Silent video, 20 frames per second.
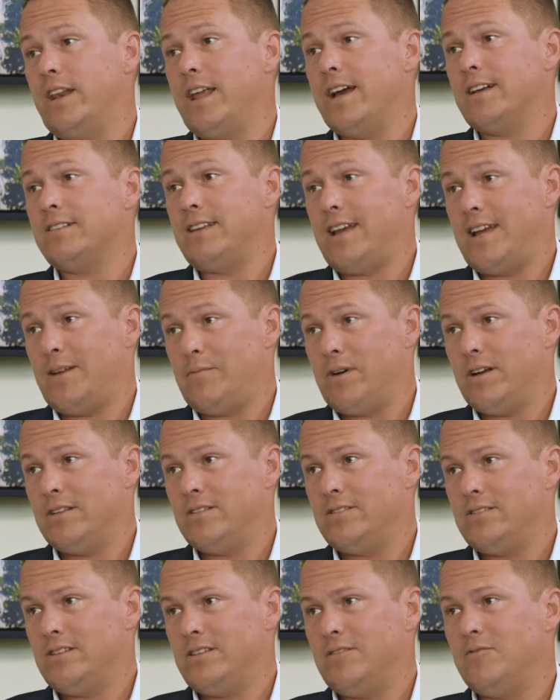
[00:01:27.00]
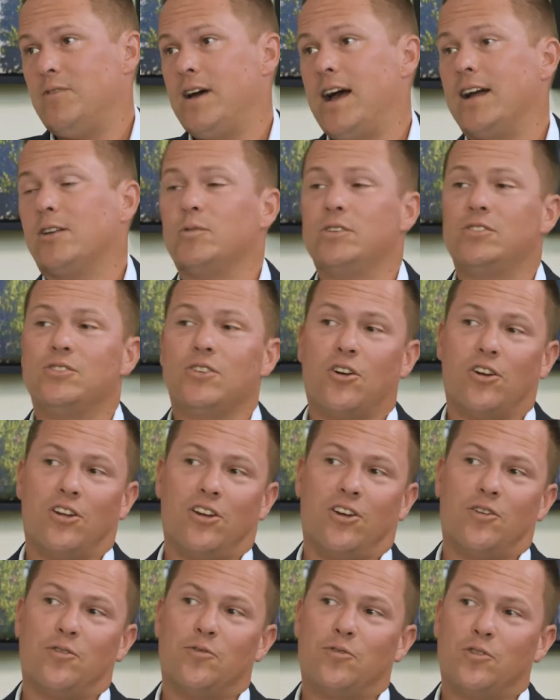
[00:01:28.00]
the next 8 months. In fact, we start
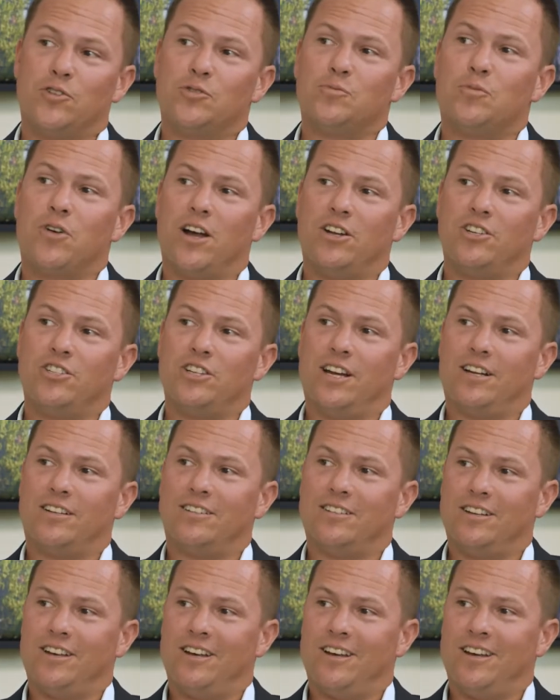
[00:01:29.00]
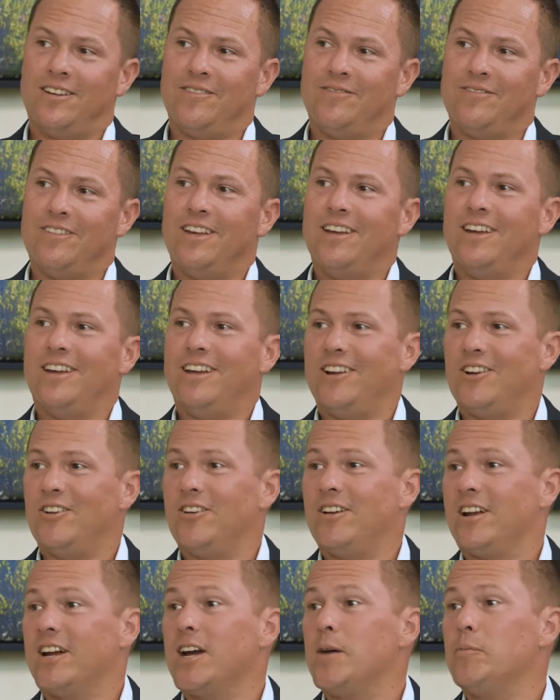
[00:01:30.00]
on our first project
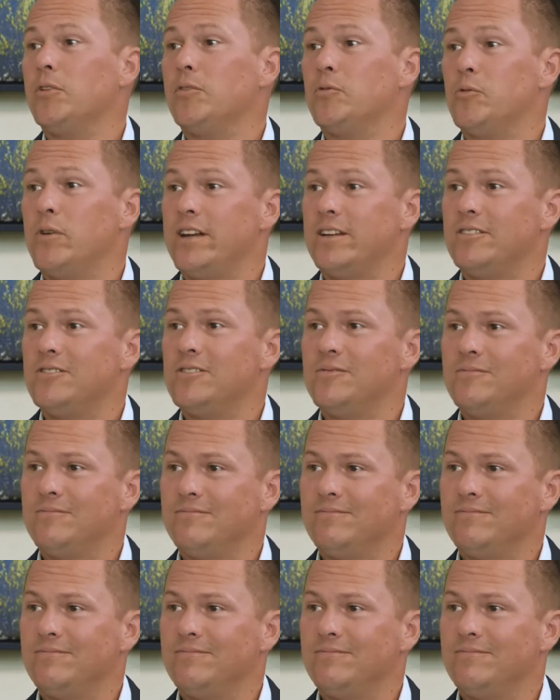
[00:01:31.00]
here in a couple of weeks.